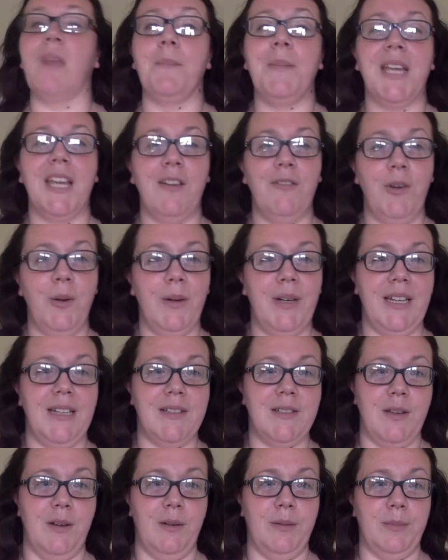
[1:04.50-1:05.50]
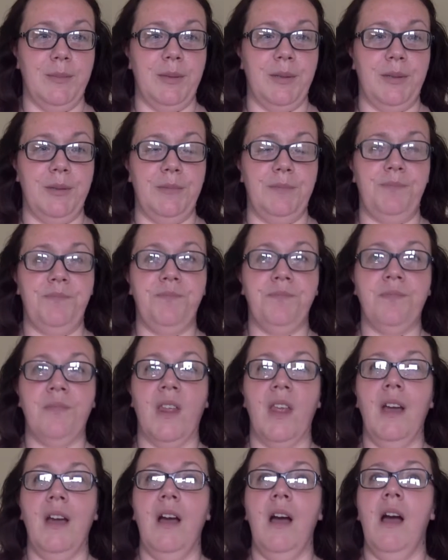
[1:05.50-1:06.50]
give you an example,
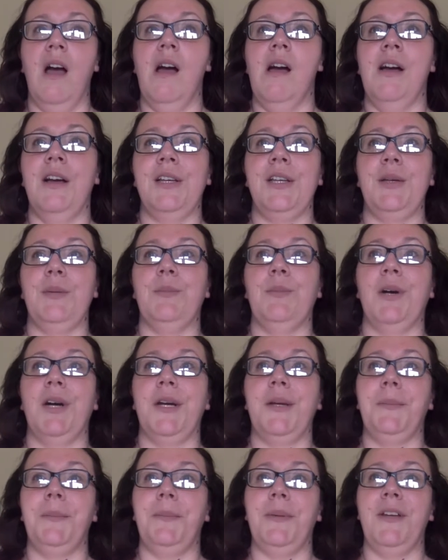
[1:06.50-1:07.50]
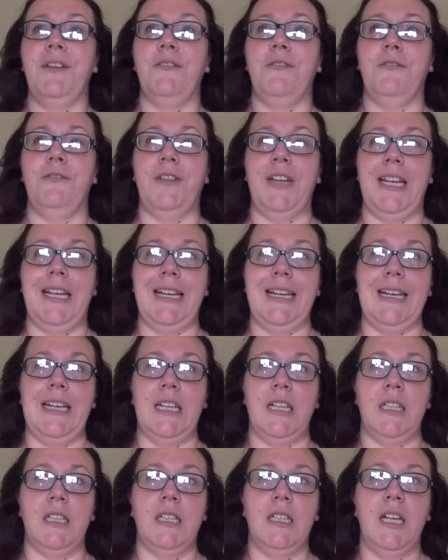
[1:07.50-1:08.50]
you might be
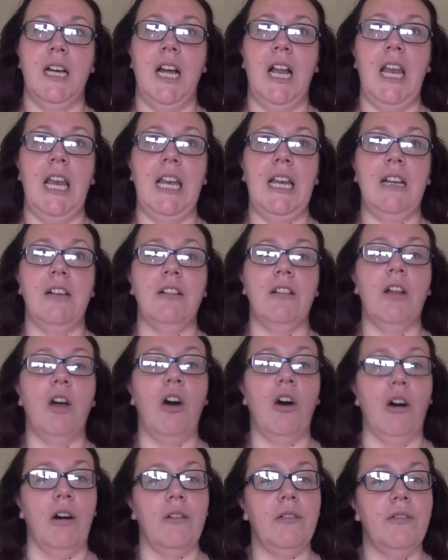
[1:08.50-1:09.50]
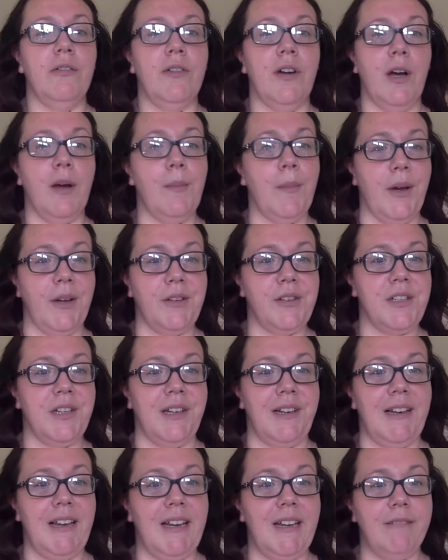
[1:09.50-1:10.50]
feeling a little off
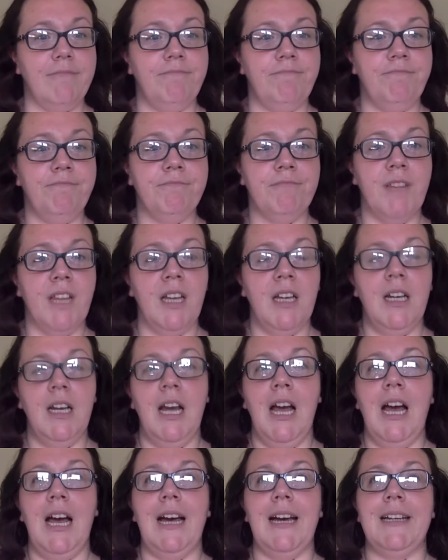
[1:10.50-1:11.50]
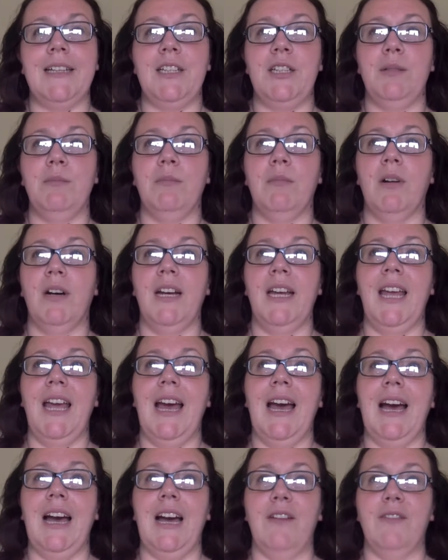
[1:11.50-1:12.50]
emotionally, and you might
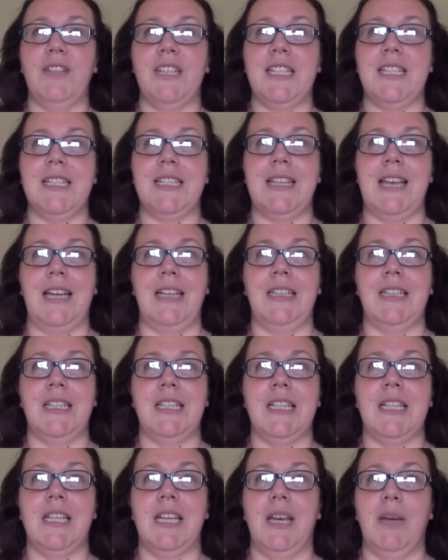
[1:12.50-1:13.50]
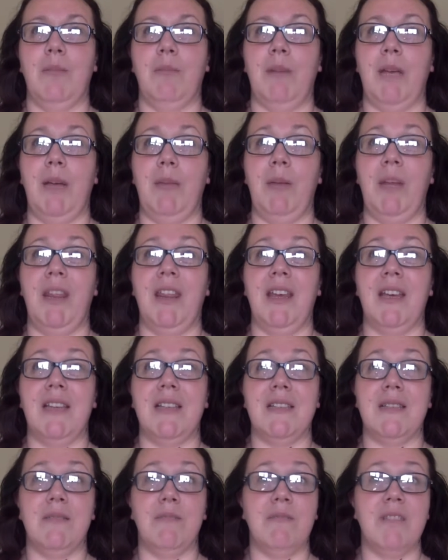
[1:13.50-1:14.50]
have a sense that maybe there's
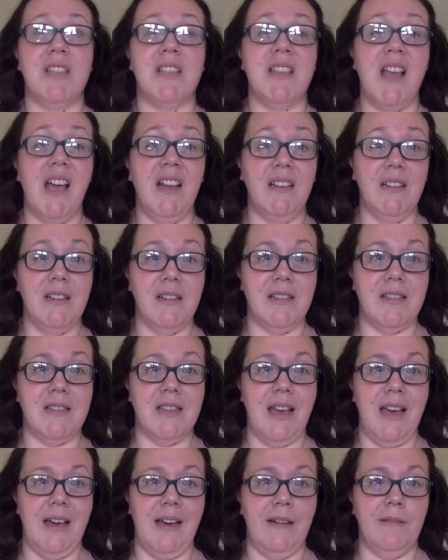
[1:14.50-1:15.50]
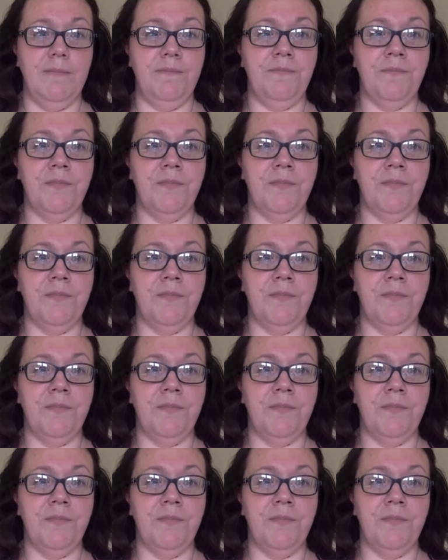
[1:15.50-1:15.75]
some sadness there.